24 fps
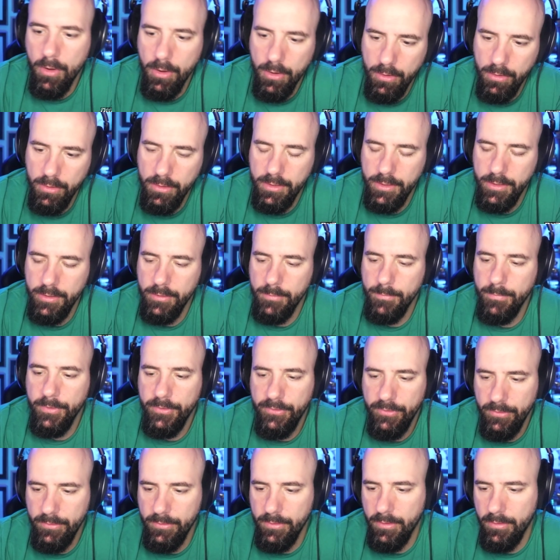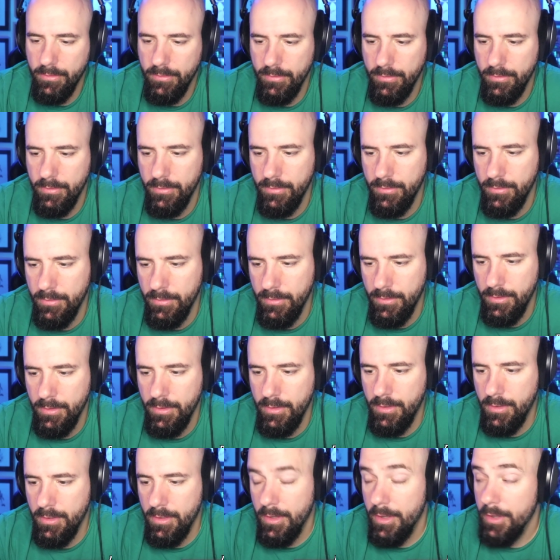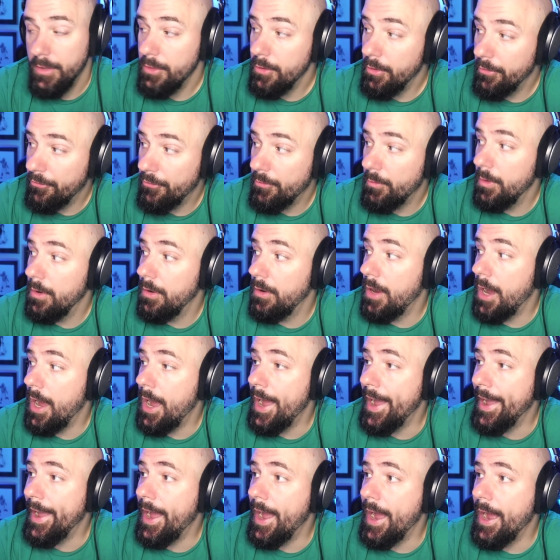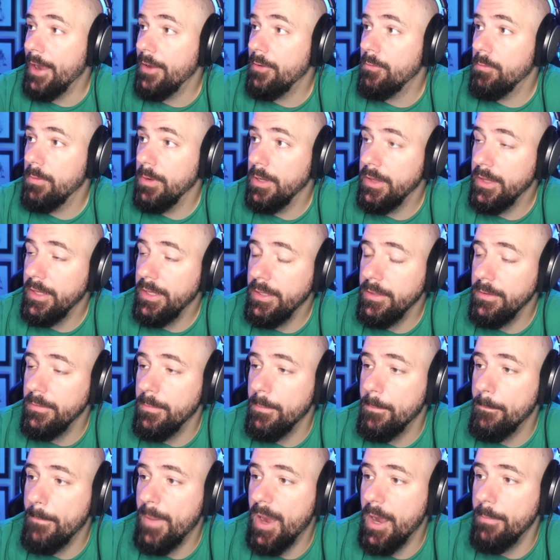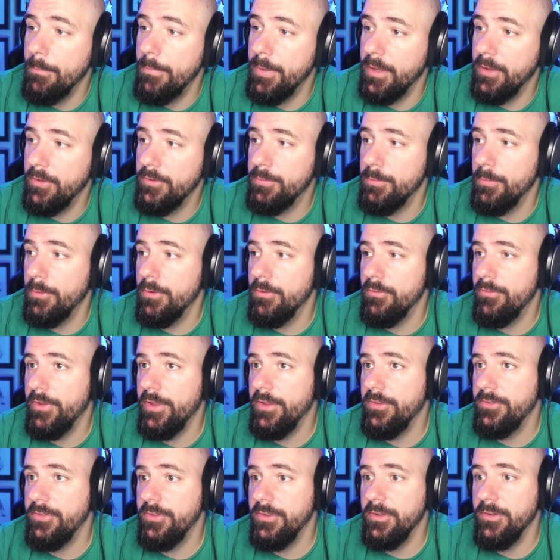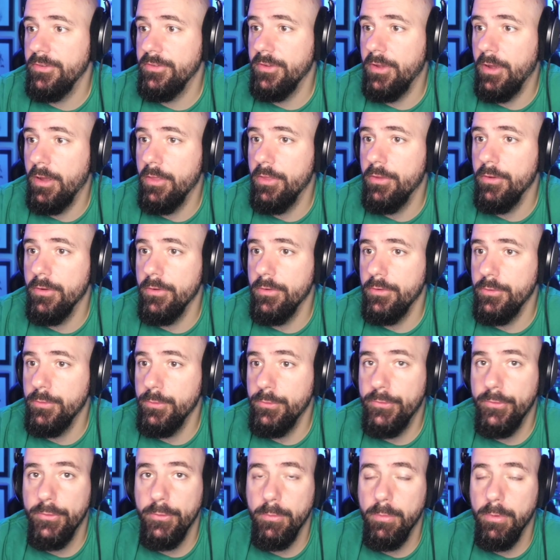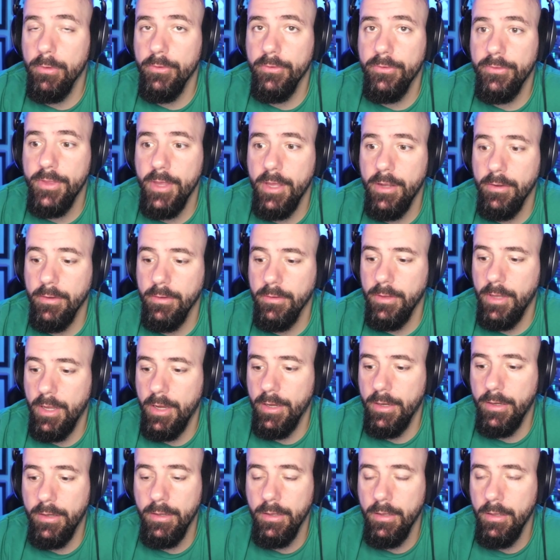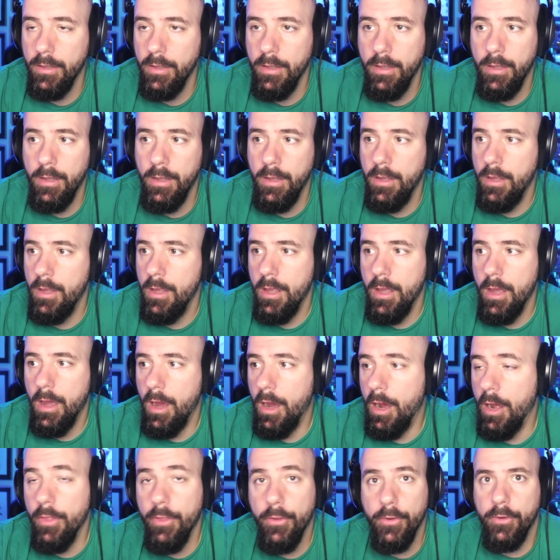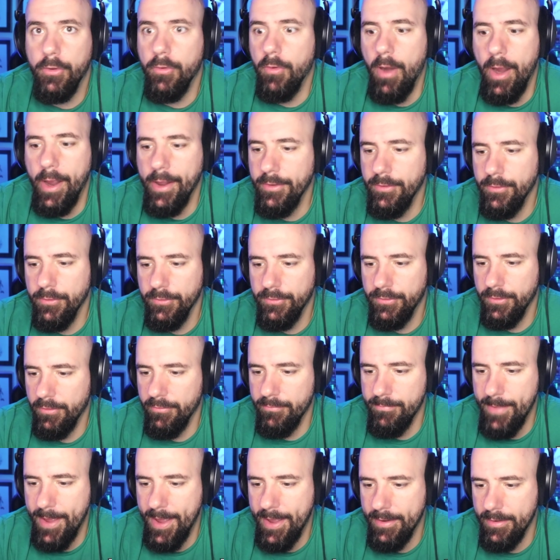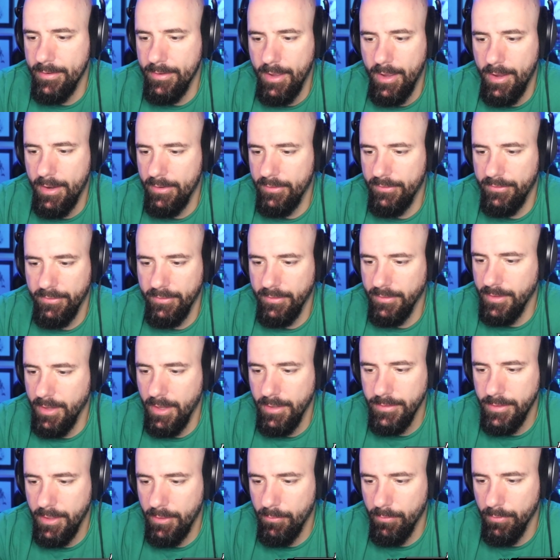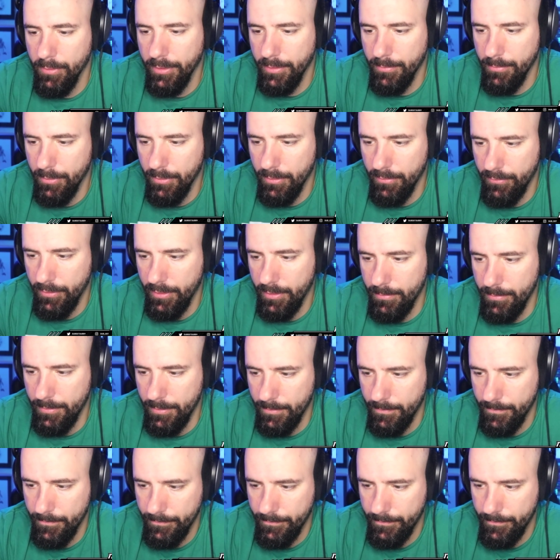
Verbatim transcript: earlier, but you know. No, for real. I I really my biggest motivation is other YouTubers that are like other grinders of Madden. Honestly, that they really motivate me.